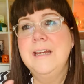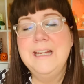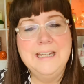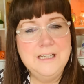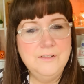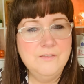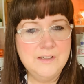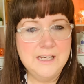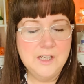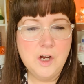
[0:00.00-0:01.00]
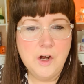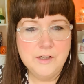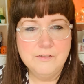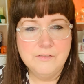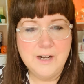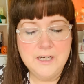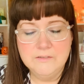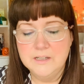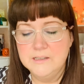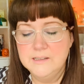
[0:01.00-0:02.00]
evening kind of
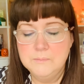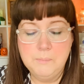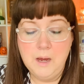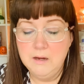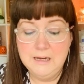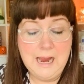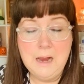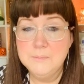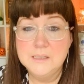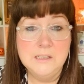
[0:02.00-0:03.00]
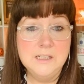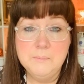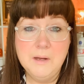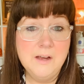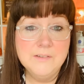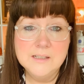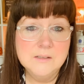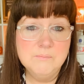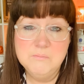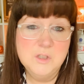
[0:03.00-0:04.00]
fragrance, but absolutely
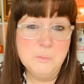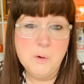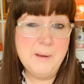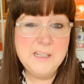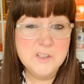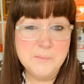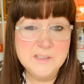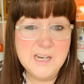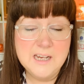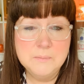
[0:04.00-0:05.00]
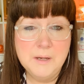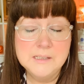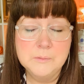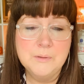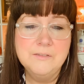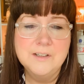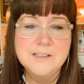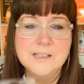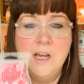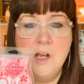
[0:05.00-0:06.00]
perfect to warm any time of the day. It's personal
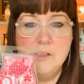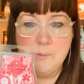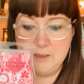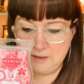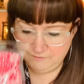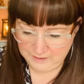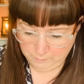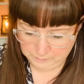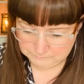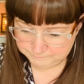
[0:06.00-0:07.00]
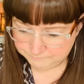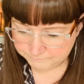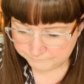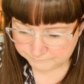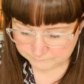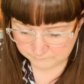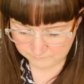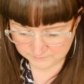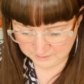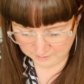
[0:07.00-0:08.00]
preference, so I love that one.
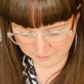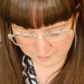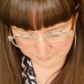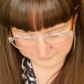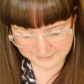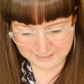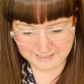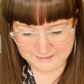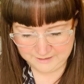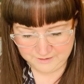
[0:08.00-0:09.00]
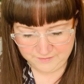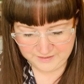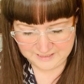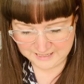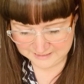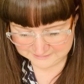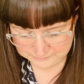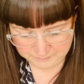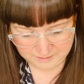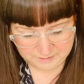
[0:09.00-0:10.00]
Okay, the
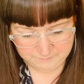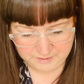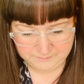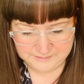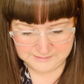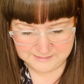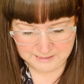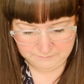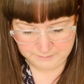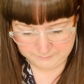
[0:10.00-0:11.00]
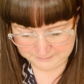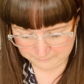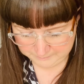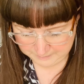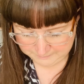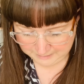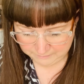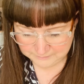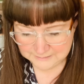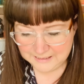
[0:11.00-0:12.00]
next one I'm going to tell you a little bit
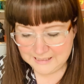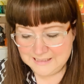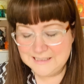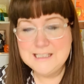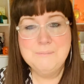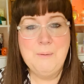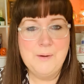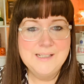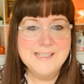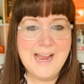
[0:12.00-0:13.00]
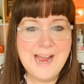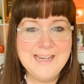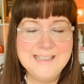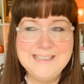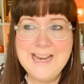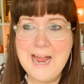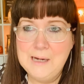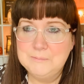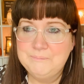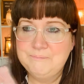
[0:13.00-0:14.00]
about is Spice Cake. Now